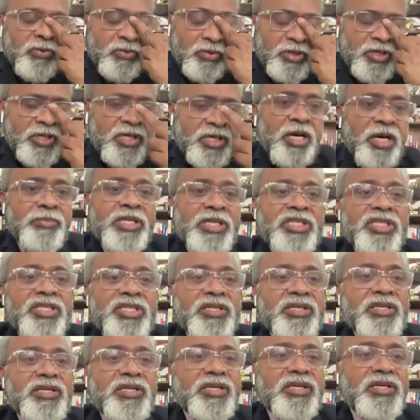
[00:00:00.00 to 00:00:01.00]
to
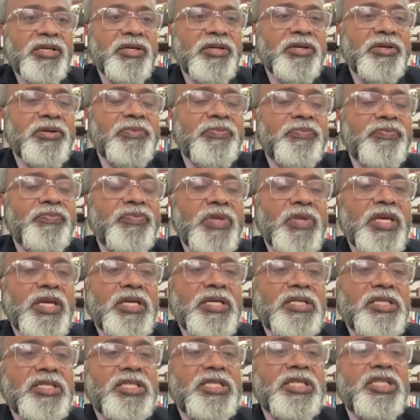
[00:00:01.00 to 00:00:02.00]
commission uh,
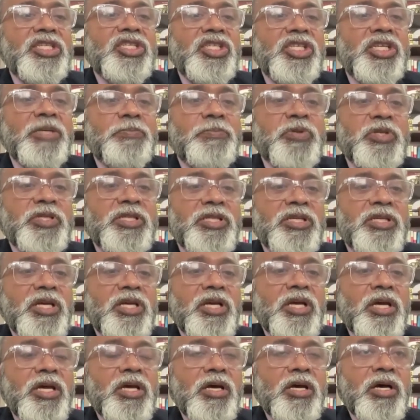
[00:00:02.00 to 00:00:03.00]
six ships
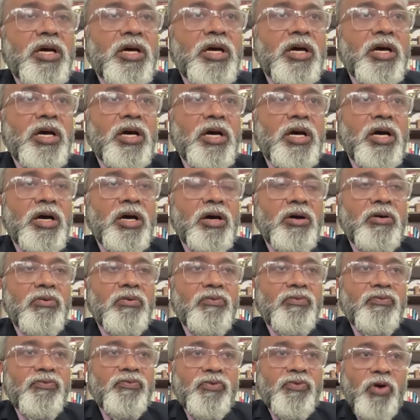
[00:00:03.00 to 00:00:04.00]
uh,
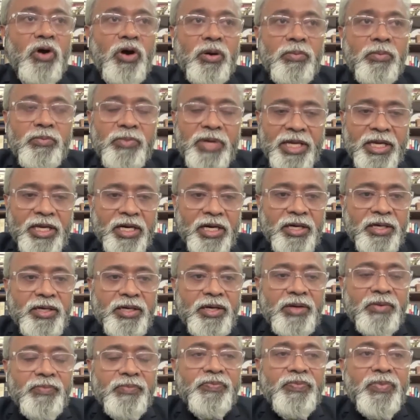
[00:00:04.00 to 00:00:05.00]
from
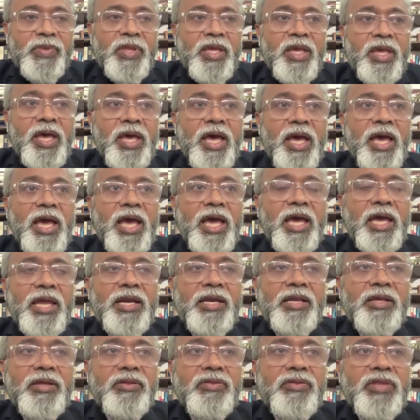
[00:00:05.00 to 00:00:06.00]
England
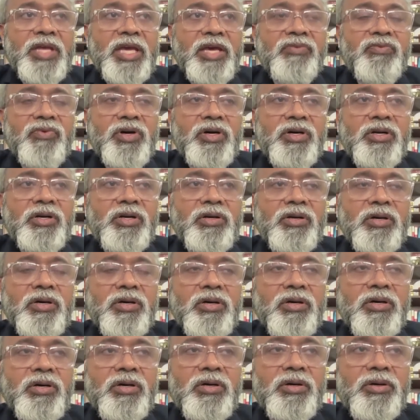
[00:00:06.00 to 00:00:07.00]
and uh, they were
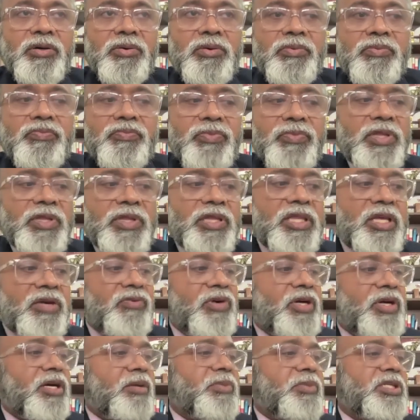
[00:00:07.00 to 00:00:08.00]
uh,
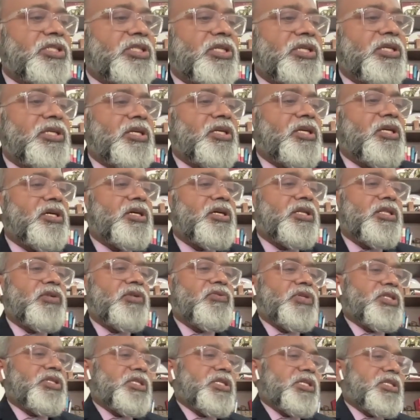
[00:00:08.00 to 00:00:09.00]
they were commissioned. Uh,
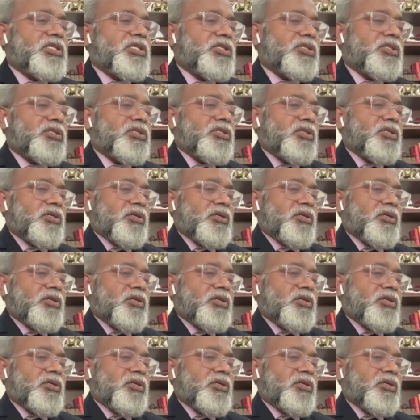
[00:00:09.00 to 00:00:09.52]
there were six